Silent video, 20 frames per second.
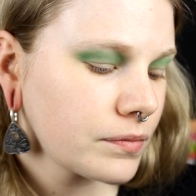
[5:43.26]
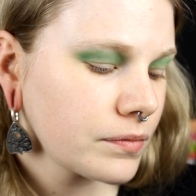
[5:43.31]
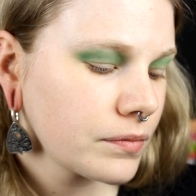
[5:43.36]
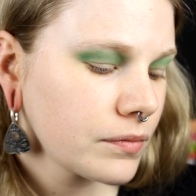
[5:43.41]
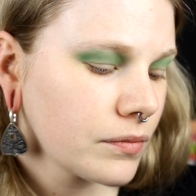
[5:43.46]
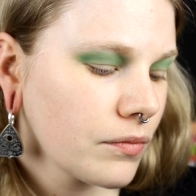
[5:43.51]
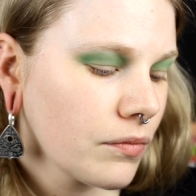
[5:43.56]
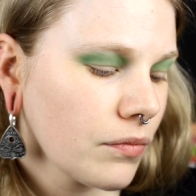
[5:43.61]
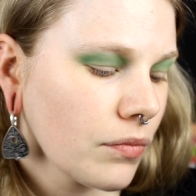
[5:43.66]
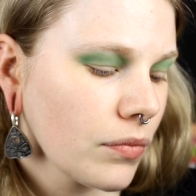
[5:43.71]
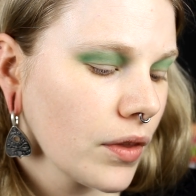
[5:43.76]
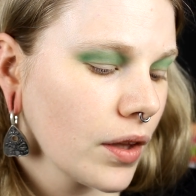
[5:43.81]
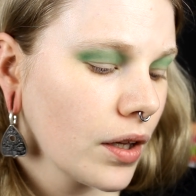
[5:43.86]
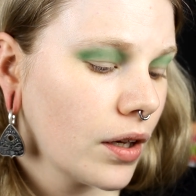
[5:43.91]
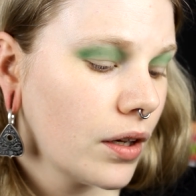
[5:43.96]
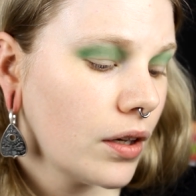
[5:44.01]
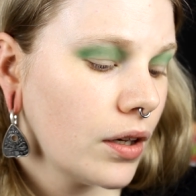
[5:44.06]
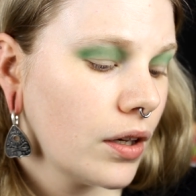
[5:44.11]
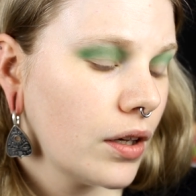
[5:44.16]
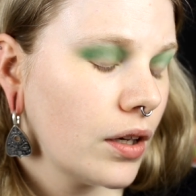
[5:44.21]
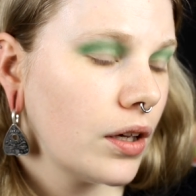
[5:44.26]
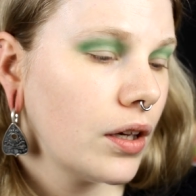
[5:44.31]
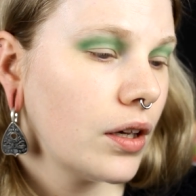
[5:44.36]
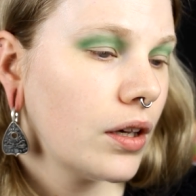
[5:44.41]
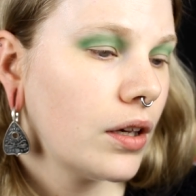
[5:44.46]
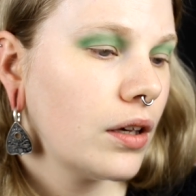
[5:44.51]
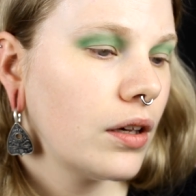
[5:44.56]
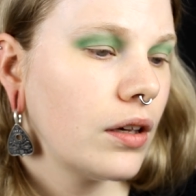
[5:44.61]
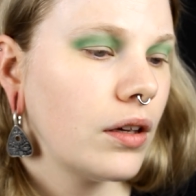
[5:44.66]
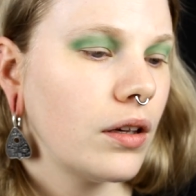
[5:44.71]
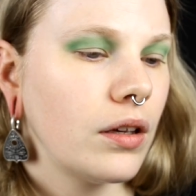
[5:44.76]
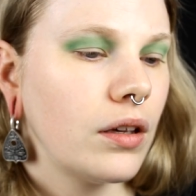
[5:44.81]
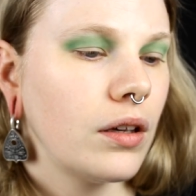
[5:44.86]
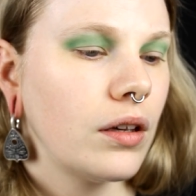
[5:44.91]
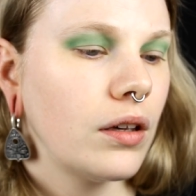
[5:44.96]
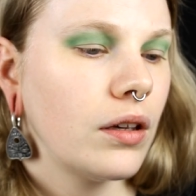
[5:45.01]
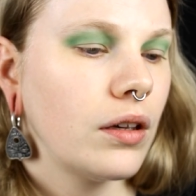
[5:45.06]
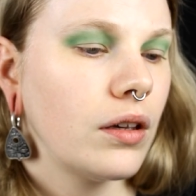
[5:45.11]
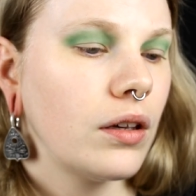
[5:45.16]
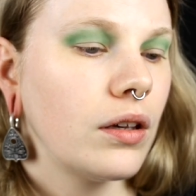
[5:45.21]

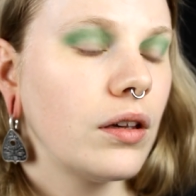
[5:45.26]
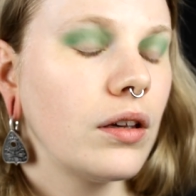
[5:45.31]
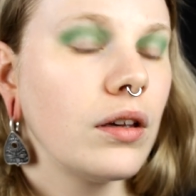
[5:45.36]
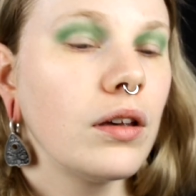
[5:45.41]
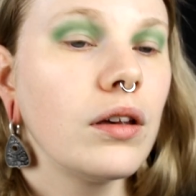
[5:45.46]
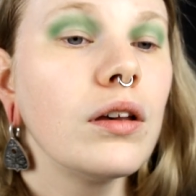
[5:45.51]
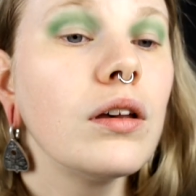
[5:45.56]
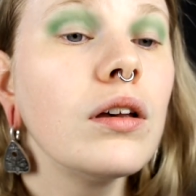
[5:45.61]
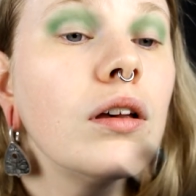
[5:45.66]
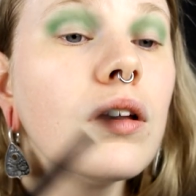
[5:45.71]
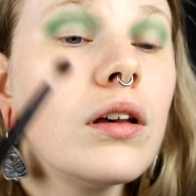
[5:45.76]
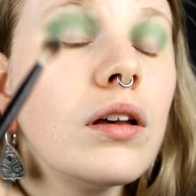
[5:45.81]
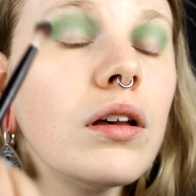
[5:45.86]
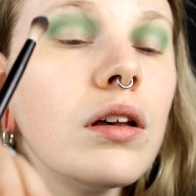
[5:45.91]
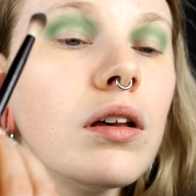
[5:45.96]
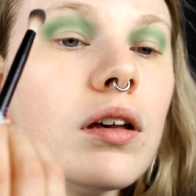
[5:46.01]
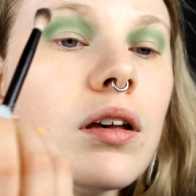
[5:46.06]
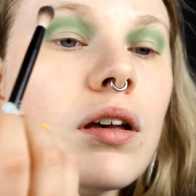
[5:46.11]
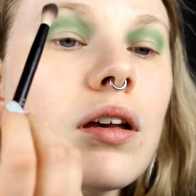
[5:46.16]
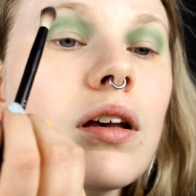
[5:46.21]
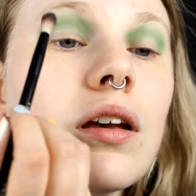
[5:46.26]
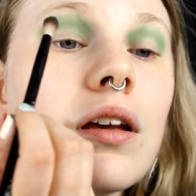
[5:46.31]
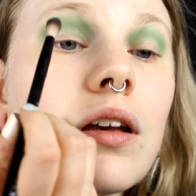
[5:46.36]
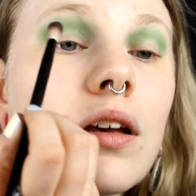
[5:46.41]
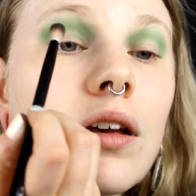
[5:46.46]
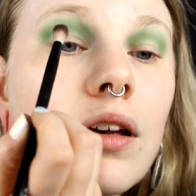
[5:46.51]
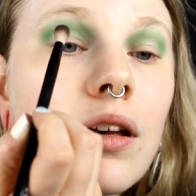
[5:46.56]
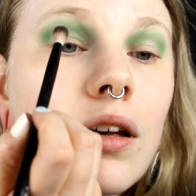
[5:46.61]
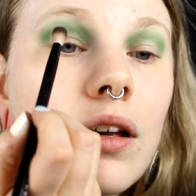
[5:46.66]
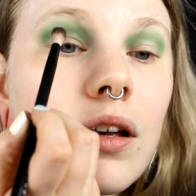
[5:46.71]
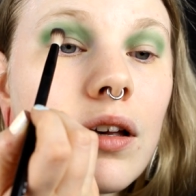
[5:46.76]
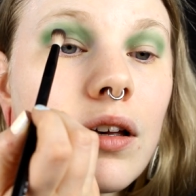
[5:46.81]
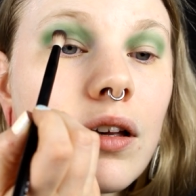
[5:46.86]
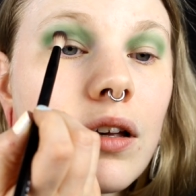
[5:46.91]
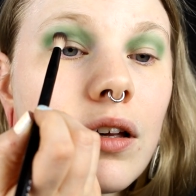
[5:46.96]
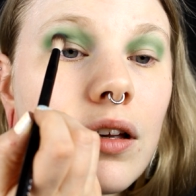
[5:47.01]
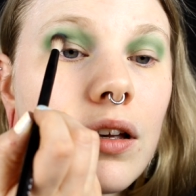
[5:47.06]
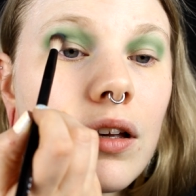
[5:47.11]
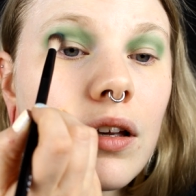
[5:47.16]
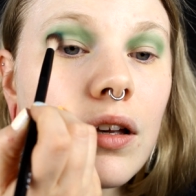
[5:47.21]

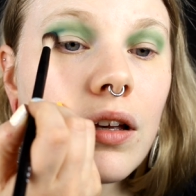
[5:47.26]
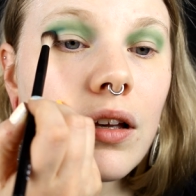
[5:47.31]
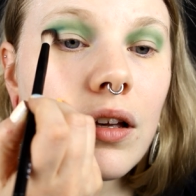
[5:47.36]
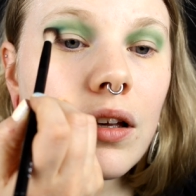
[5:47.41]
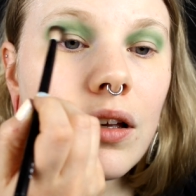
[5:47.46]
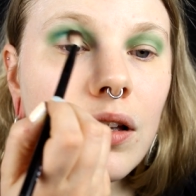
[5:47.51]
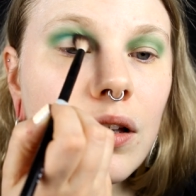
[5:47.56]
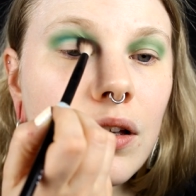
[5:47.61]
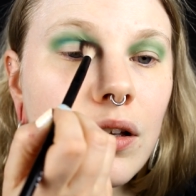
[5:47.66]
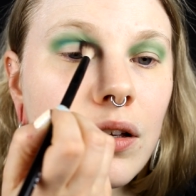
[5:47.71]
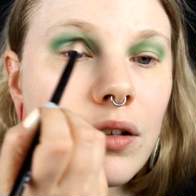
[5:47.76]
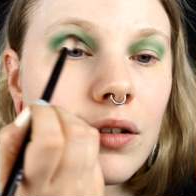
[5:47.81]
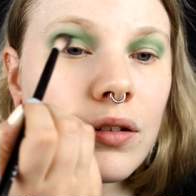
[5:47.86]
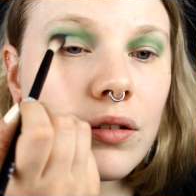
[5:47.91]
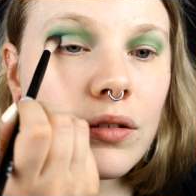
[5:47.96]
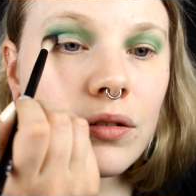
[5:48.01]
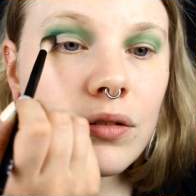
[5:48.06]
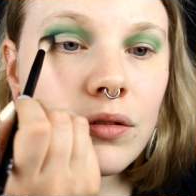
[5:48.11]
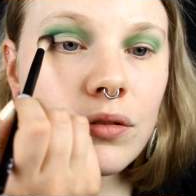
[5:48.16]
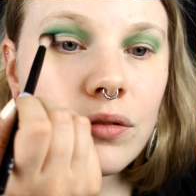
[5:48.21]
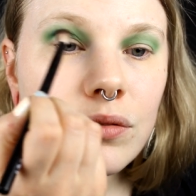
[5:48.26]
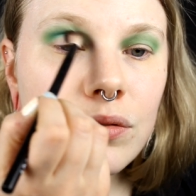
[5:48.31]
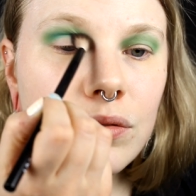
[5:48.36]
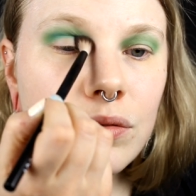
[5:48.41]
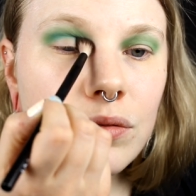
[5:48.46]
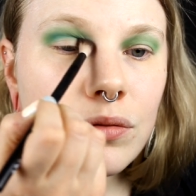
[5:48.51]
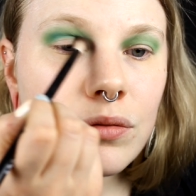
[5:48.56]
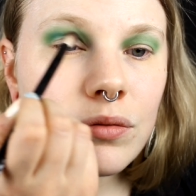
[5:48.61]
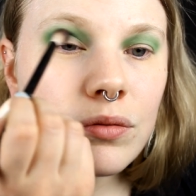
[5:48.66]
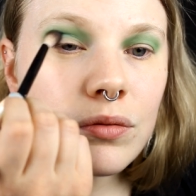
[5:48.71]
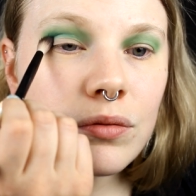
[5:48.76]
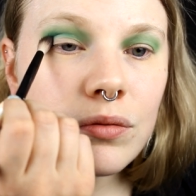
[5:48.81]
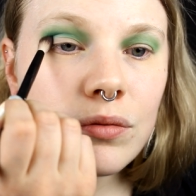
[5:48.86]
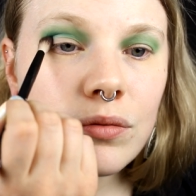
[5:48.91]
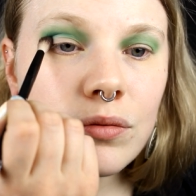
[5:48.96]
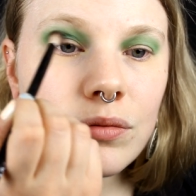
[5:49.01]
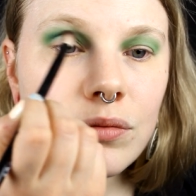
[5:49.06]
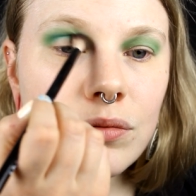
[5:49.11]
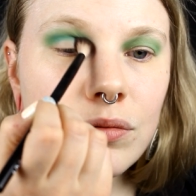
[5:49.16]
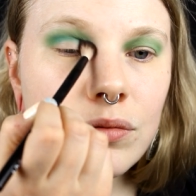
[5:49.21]

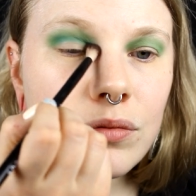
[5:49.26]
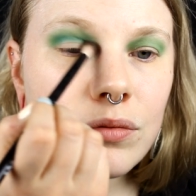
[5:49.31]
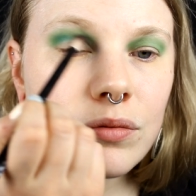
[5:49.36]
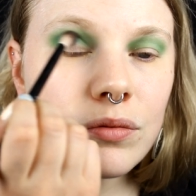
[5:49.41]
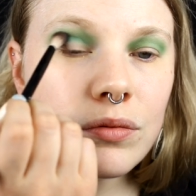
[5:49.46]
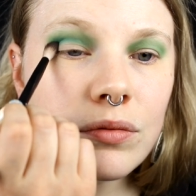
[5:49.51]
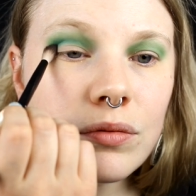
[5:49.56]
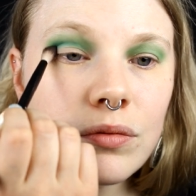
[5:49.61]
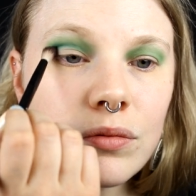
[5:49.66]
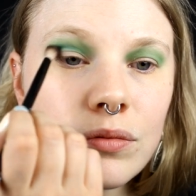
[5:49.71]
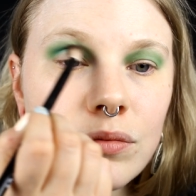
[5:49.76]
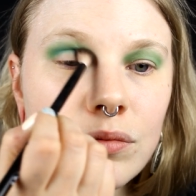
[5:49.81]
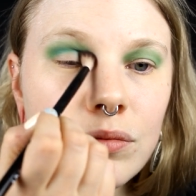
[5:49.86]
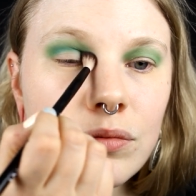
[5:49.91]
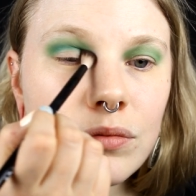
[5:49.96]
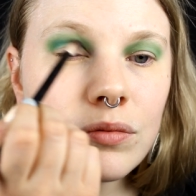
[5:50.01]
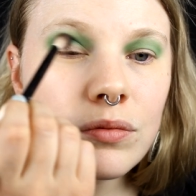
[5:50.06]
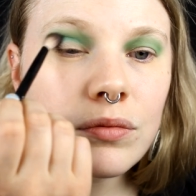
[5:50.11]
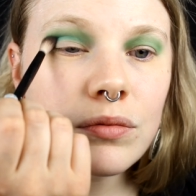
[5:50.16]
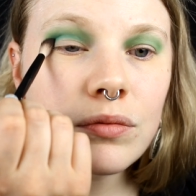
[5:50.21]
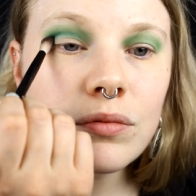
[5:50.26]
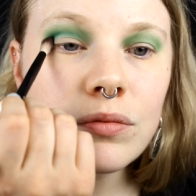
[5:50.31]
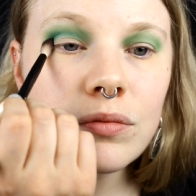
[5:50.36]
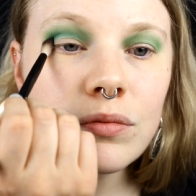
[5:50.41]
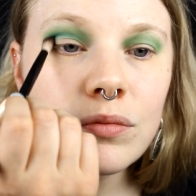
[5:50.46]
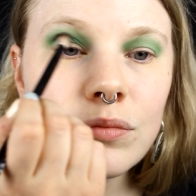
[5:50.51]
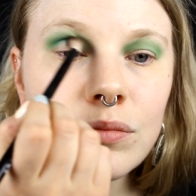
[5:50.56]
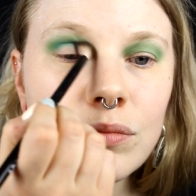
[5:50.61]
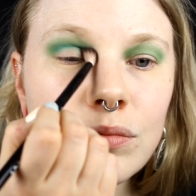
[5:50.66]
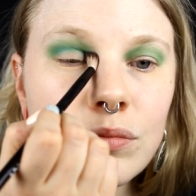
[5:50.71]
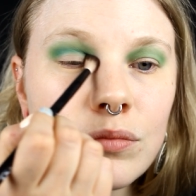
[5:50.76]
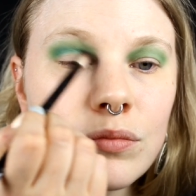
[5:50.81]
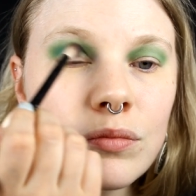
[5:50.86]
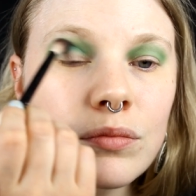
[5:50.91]
No one is speaking in this clip.